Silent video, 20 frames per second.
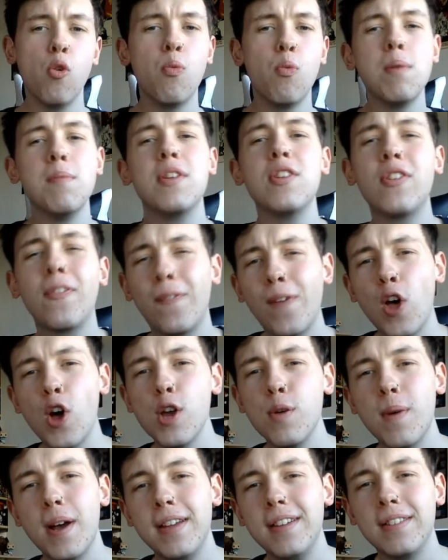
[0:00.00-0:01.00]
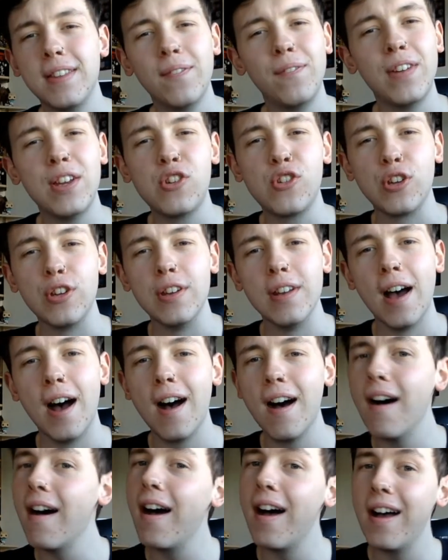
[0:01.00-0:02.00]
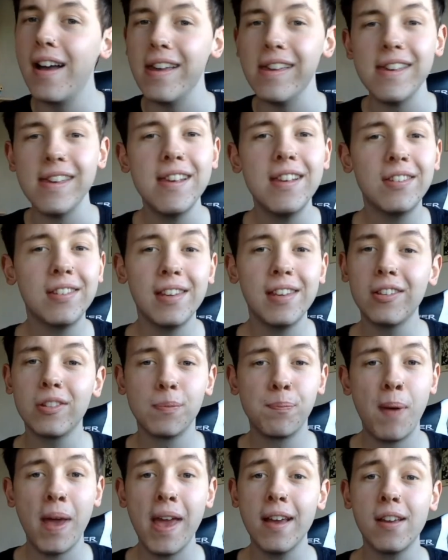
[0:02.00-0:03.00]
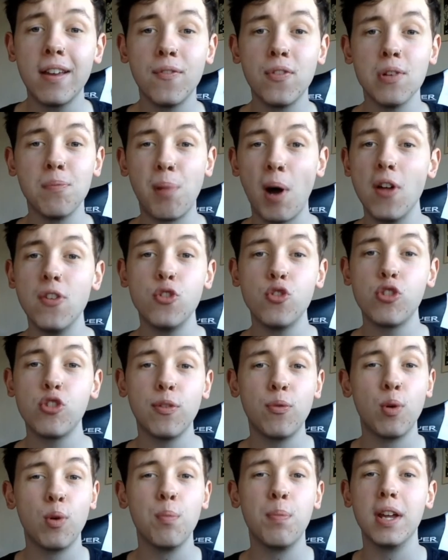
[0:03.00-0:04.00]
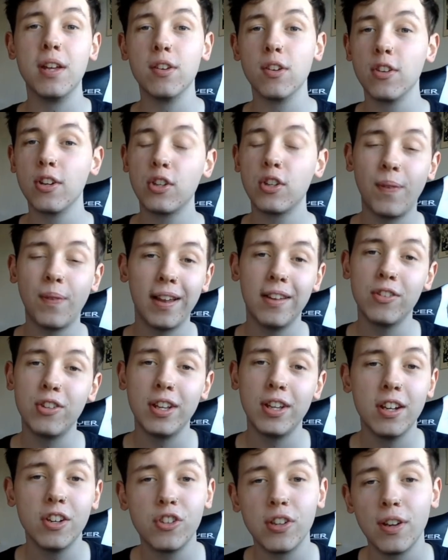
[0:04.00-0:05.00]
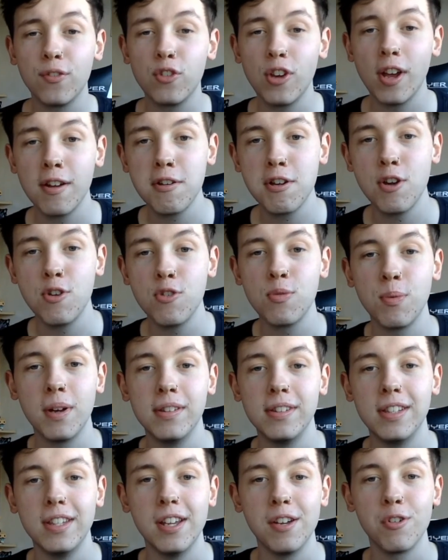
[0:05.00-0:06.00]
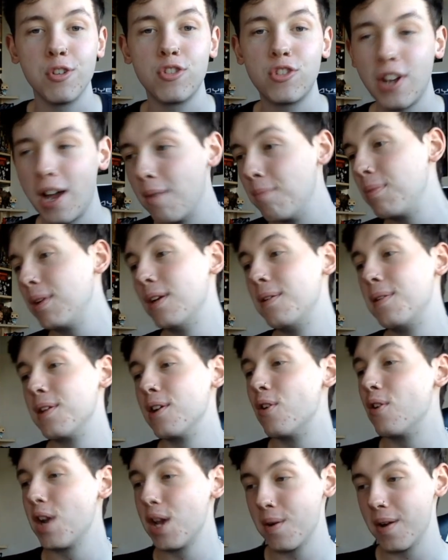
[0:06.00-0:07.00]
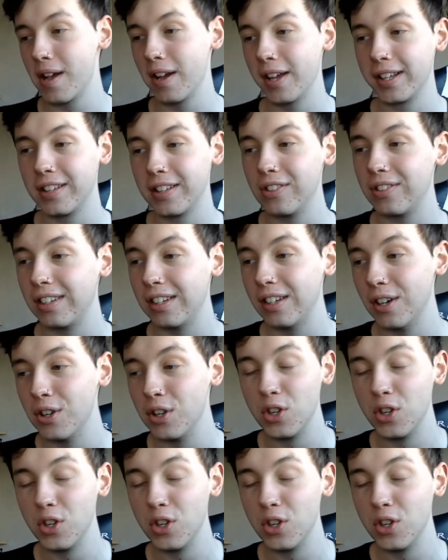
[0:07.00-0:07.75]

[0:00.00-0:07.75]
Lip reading: Women's flyweight division, easiest pick of the bunch, if we're being honest. Valentina Shevchenko to end the year as champion. The only way I can see her